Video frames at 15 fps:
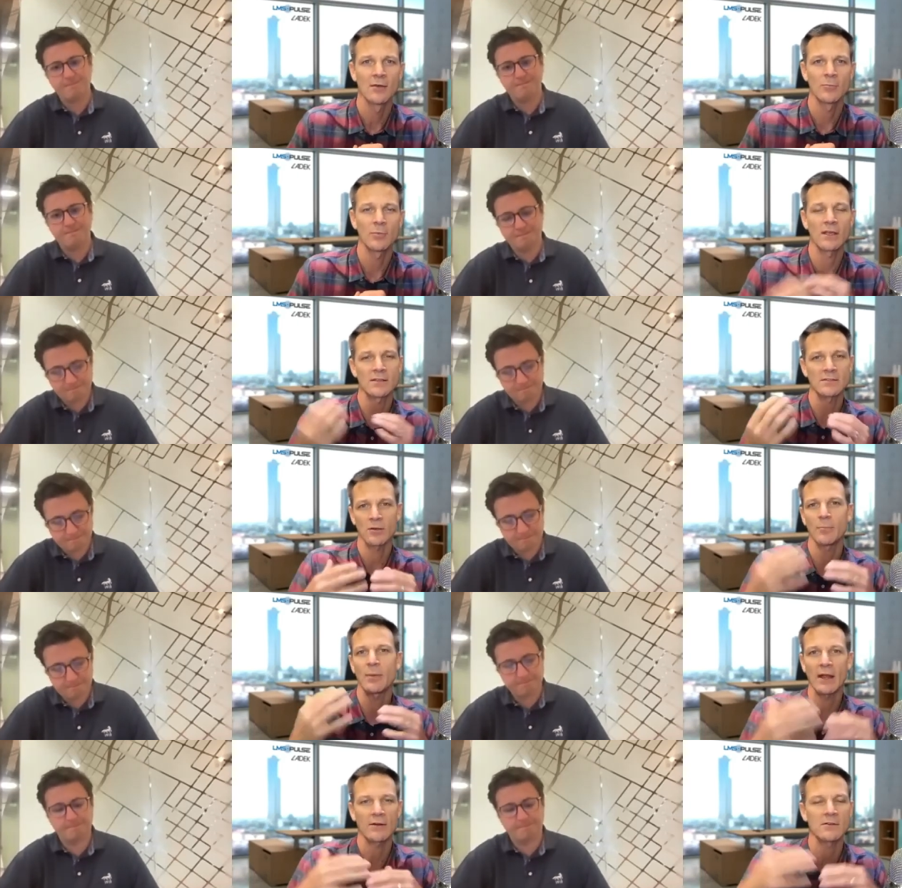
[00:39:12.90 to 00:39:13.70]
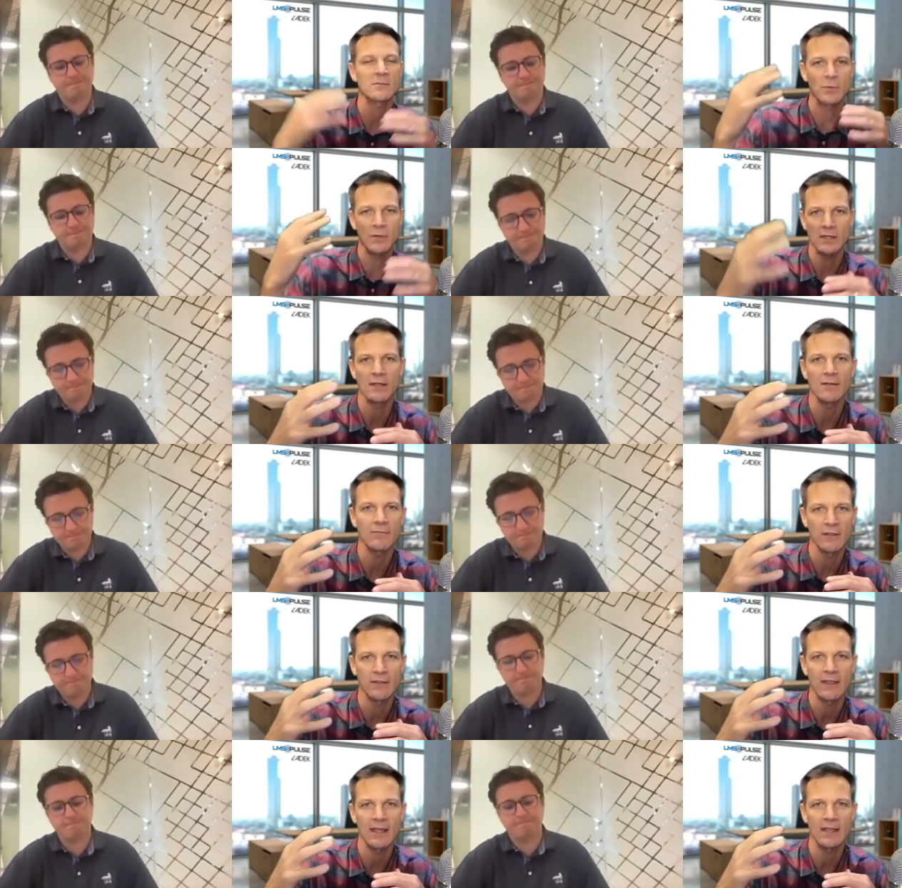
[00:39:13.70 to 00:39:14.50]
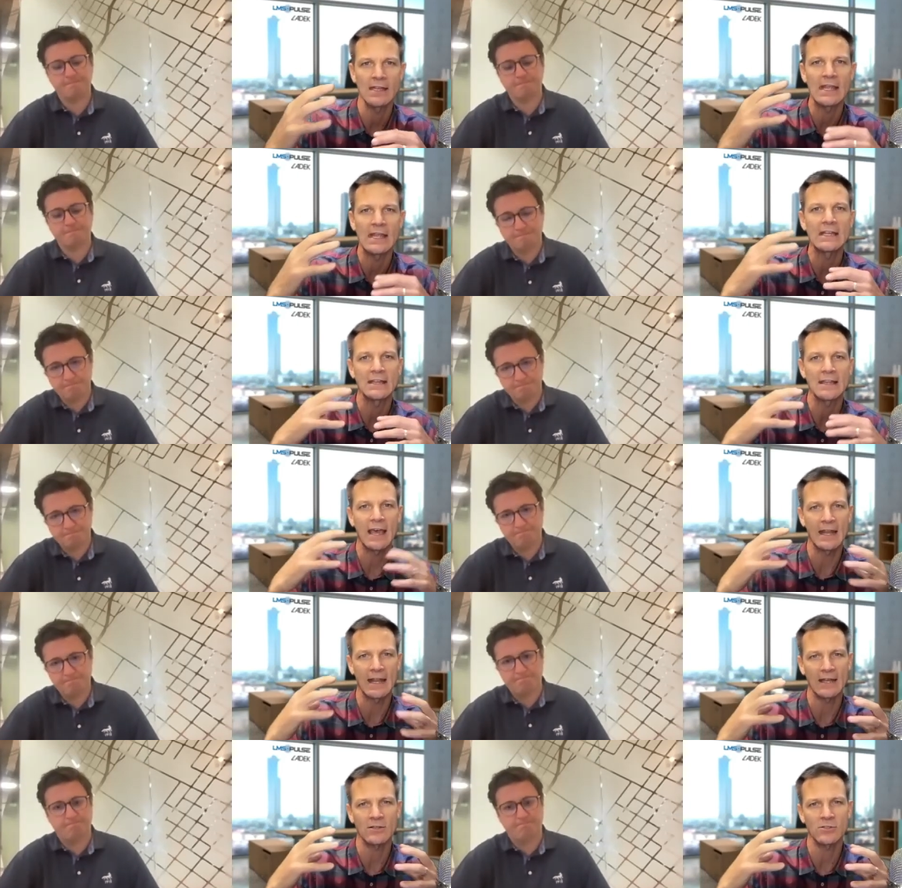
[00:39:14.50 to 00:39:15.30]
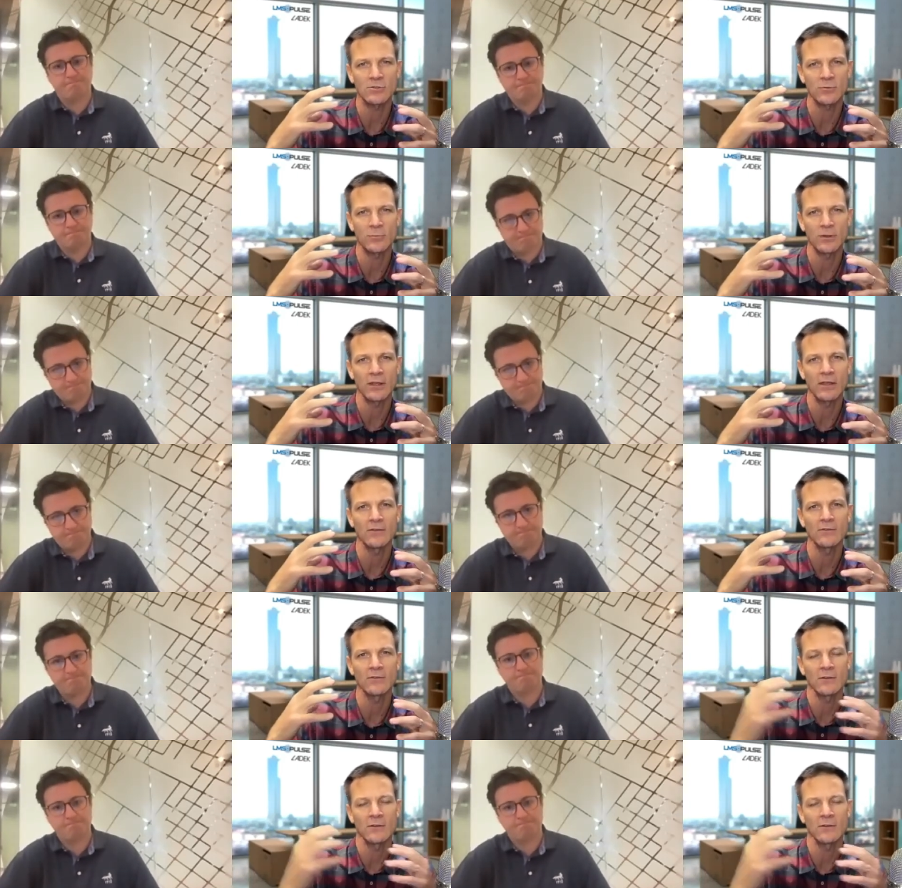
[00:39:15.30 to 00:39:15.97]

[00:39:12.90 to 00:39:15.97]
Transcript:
Speaker 1: because their parents believed that they needed that extra piece.